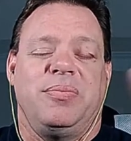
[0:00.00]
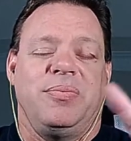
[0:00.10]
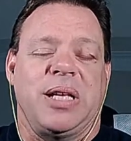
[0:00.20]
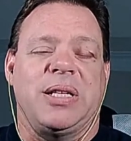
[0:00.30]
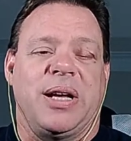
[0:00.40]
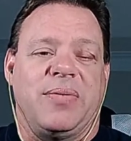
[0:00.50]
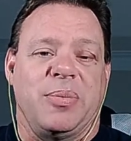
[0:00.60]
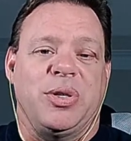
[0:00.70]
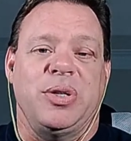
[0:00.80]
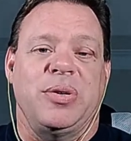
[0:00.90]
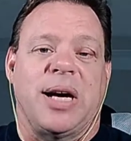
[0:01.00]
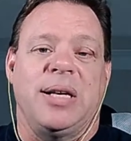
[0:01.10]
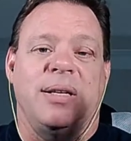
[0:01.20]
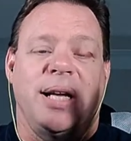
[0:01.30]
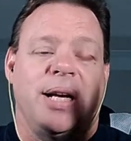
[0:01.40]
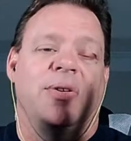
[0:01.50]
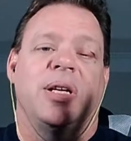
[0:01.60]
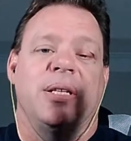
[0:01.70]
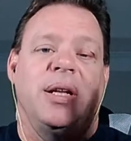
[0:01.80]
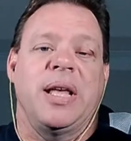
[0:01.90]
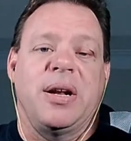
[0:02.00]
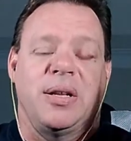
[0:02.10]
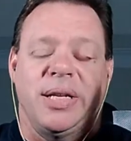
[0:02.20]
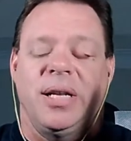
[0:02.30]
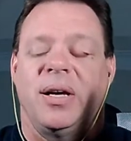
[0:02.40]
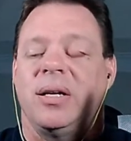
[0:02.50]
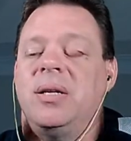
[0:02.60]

that's dive number two. I can digress into that all day long.